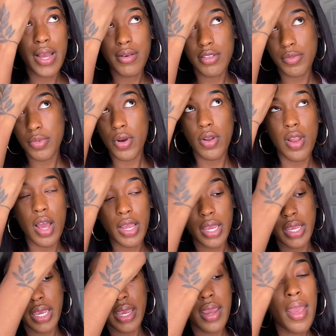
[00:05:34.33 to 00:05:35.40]
I was
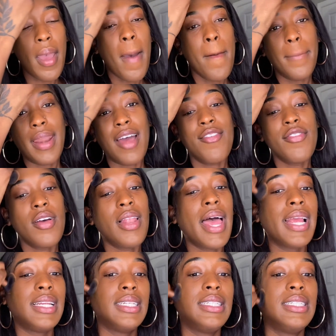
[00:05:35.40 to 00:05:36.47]
prolonging it. But I feel
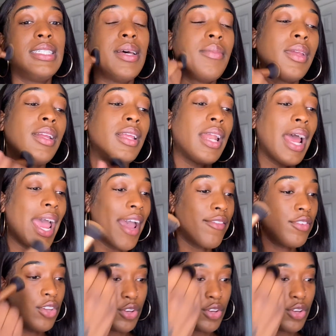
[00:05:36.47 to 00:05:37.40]
like this is something that I have to